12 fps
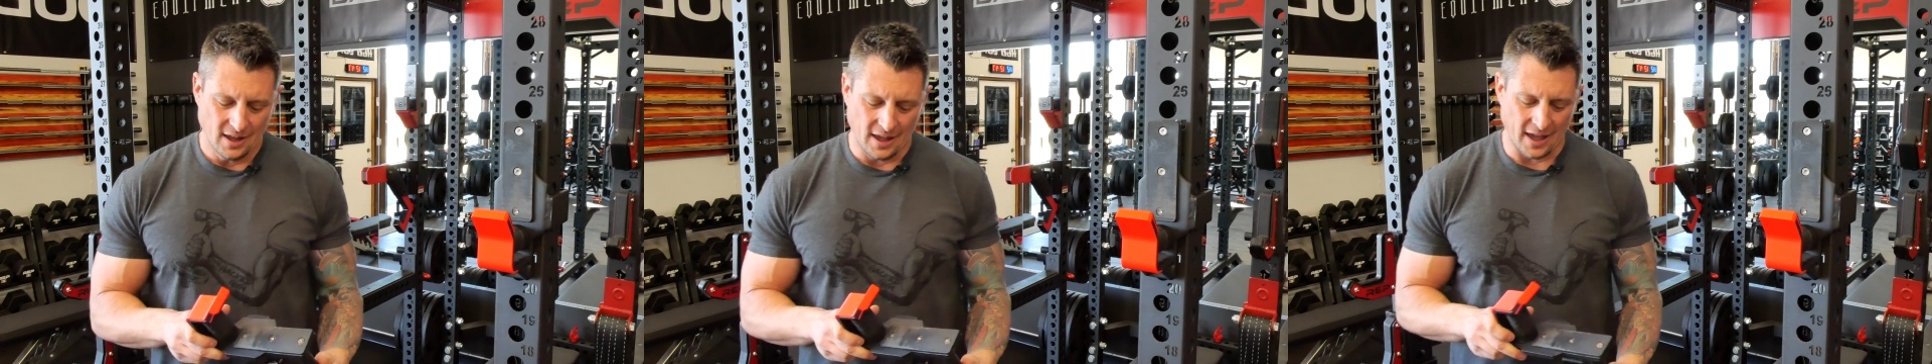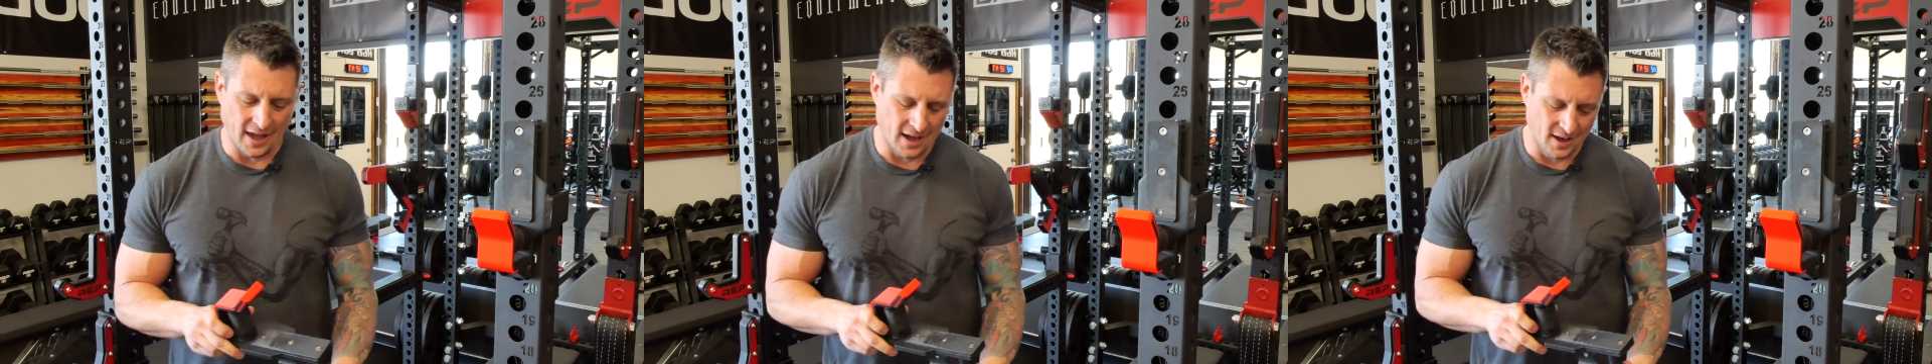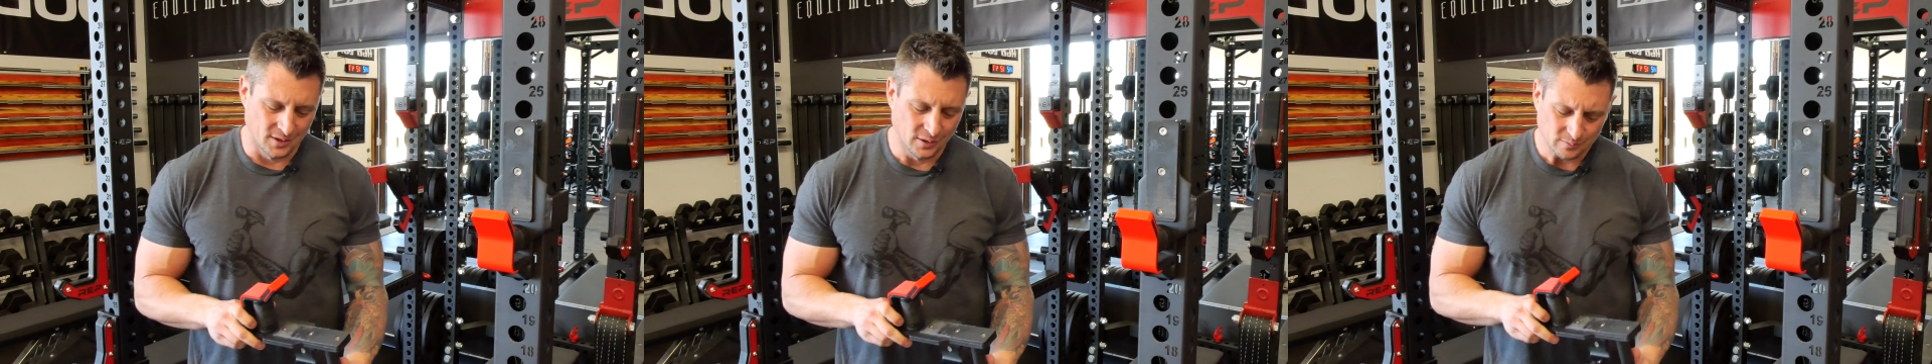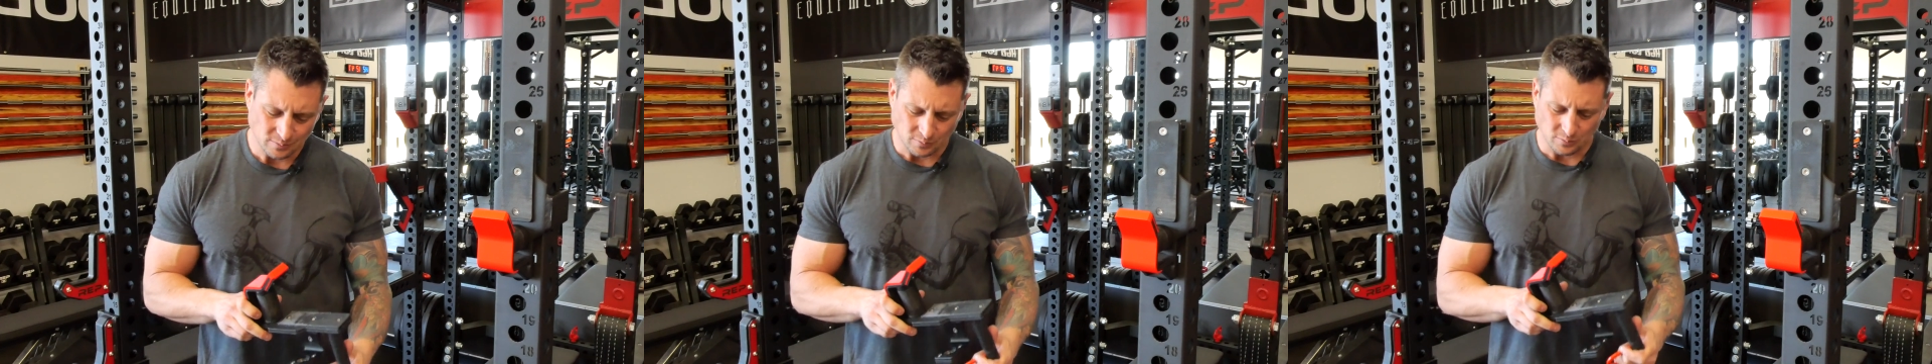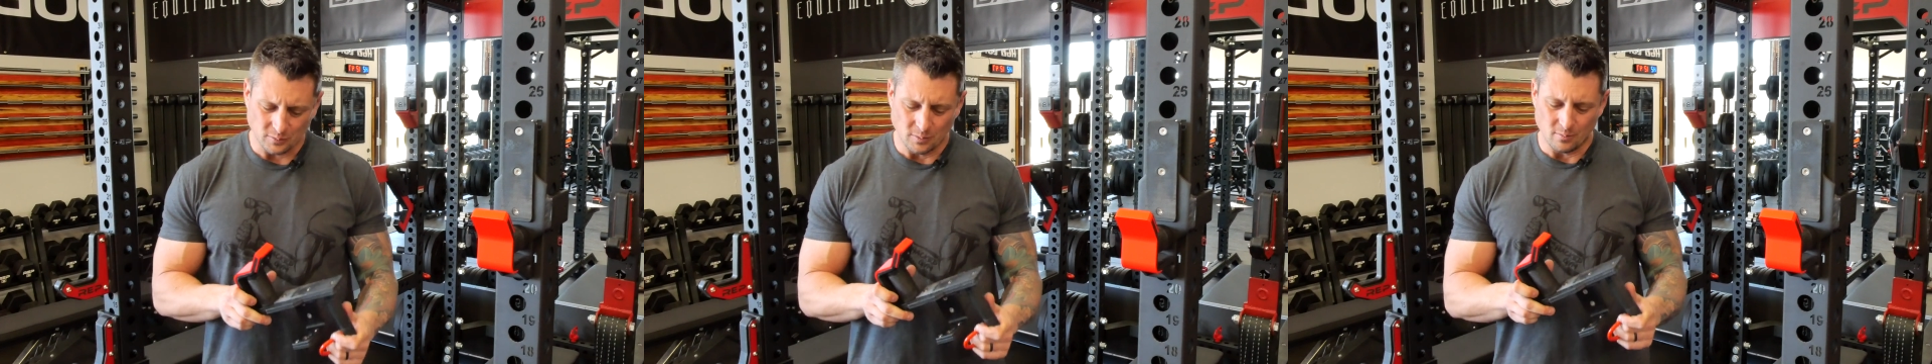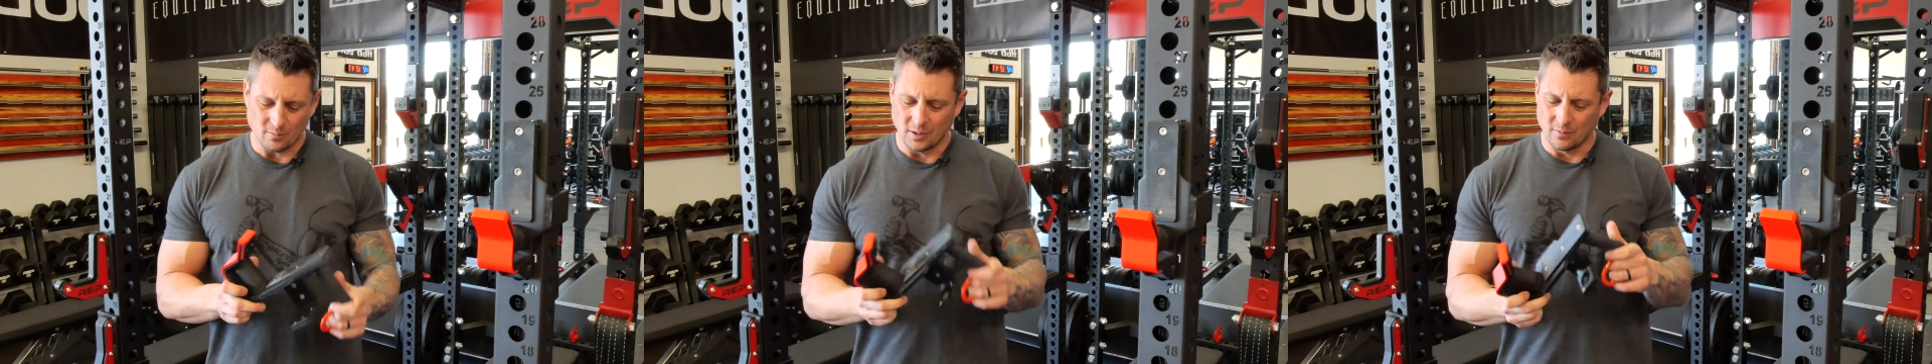And
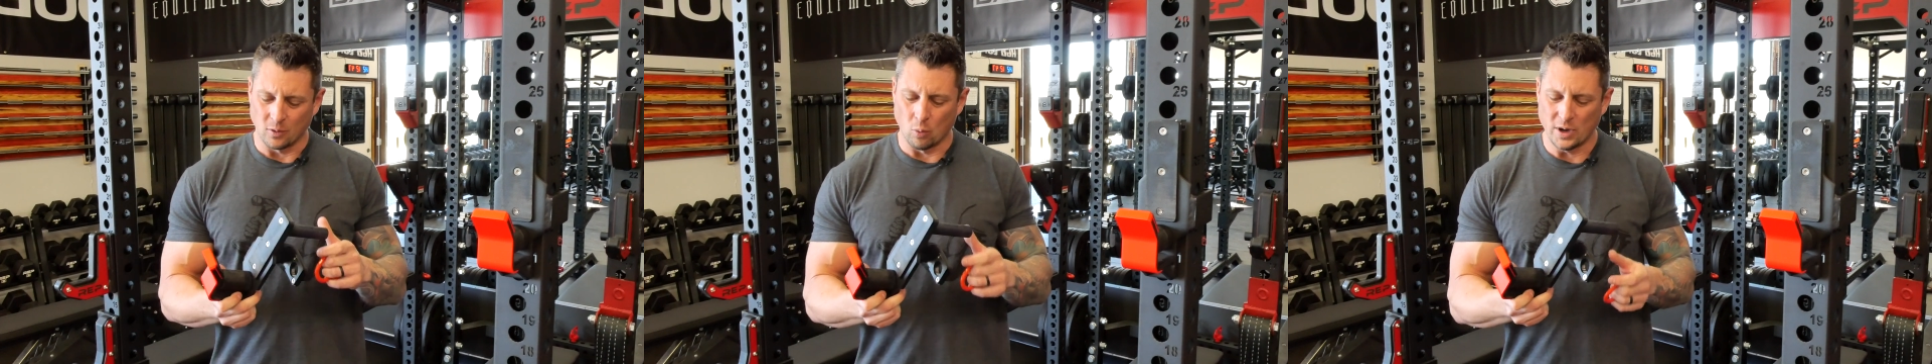for